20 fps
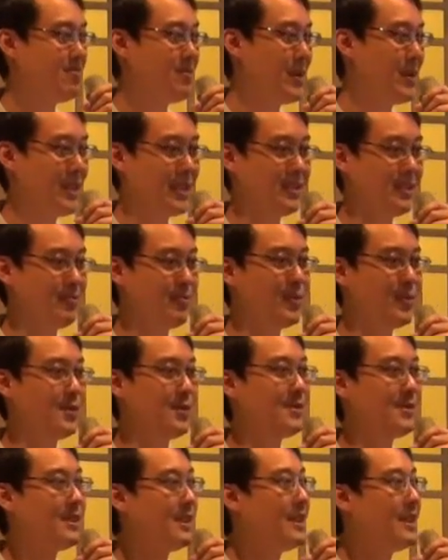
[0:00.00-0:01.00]
Better,
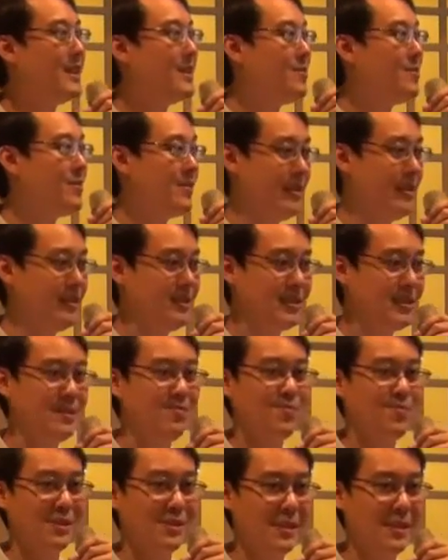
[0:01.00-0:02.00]
more
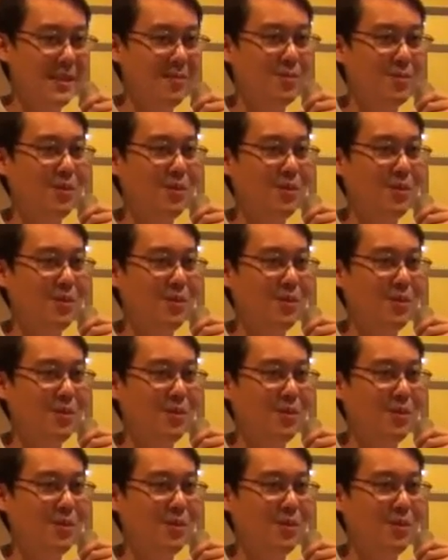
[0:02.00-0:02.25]
cheaper and